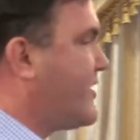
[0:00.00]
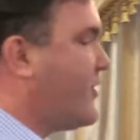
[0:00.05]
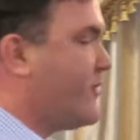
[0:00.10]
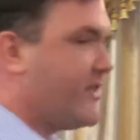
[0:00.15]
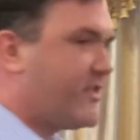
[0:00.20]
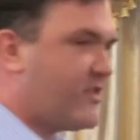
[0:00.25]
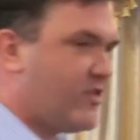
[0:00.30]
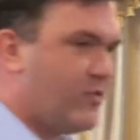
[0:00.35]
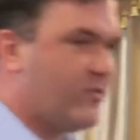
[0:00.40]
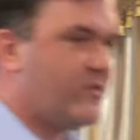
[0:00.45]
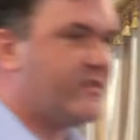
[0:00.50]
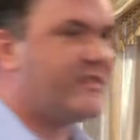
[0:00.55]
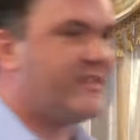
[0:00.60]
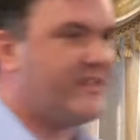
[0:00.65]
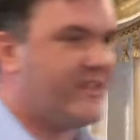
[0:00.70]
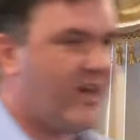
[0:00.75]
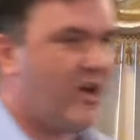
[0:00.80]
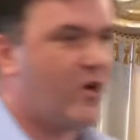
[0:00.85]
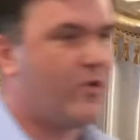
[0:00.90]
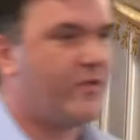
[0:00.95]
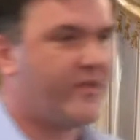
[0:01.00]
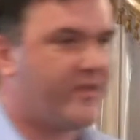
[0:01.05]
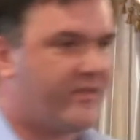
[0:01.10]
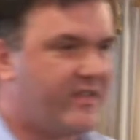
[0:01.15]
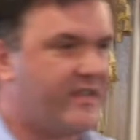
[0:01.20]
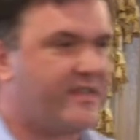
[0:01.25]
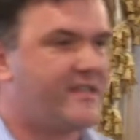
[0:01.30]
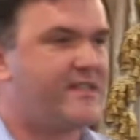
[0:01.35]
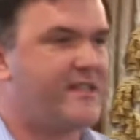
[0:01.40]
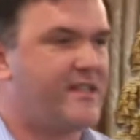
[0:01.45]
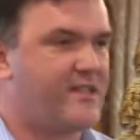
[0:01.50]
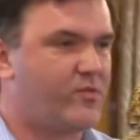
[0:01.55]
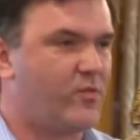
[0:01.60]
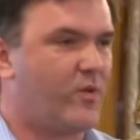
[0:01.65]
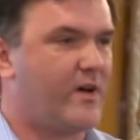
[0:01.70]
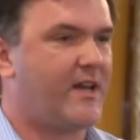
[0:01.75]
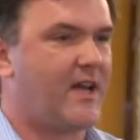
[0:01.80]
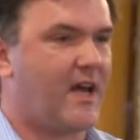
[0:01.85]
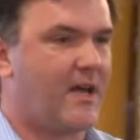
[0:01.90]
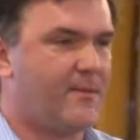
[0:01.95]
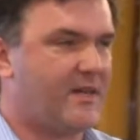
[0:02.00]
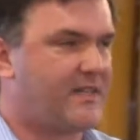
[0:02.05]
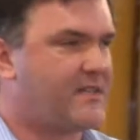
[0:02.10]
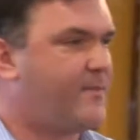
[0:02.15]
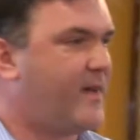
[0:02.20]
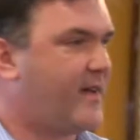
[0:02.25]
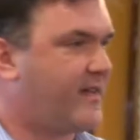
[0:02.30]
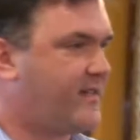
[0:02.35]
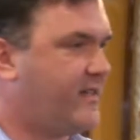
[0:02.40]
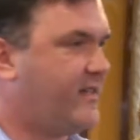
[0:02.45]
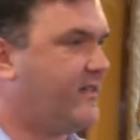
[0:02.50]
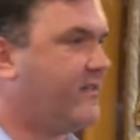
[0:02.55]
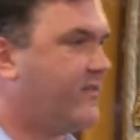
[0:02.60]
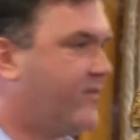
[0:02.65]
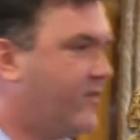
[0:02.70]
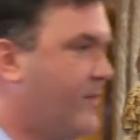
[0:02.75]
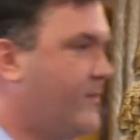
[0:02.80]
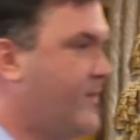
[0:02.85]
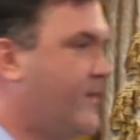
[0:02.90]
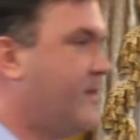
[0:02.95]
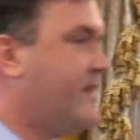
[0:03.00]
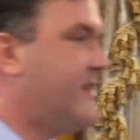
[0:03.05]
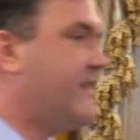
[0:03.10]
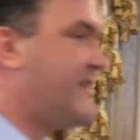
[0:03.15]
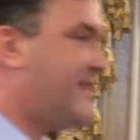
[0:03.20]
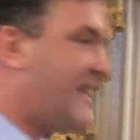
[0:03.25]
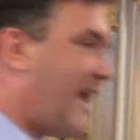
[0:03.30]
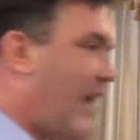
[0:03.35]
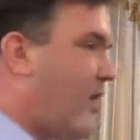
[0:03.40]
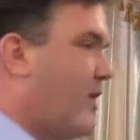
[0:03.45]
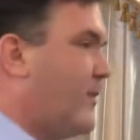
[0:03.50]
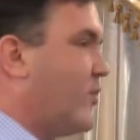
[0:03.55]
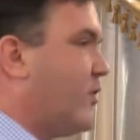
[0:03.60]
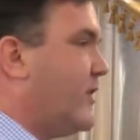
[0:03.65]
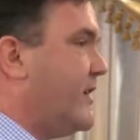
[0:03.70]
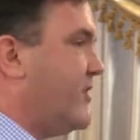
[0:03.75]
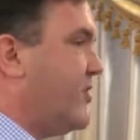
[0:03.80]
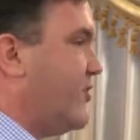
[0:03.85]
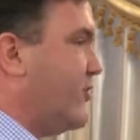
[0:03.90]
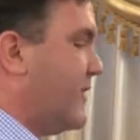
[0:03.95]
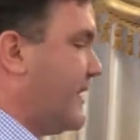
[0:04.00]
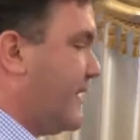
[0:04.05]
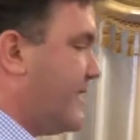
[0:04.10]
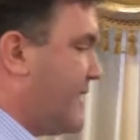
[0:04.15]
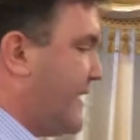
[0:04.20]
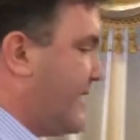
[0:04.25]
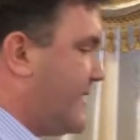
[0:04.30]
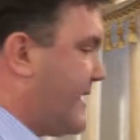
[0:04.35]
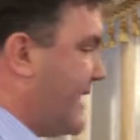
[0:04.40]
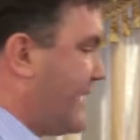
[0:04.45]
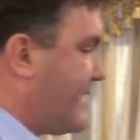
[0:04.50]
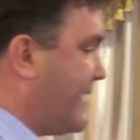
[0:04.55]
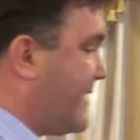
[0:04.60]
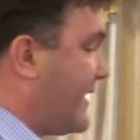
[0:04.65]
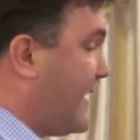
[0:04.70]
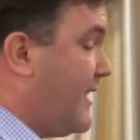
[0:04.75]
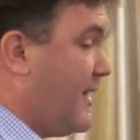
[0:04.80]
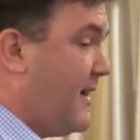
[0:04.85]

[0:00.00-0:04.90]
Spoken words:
so the students know that this is what I'm expecting from them and this is how I'm going to assess it.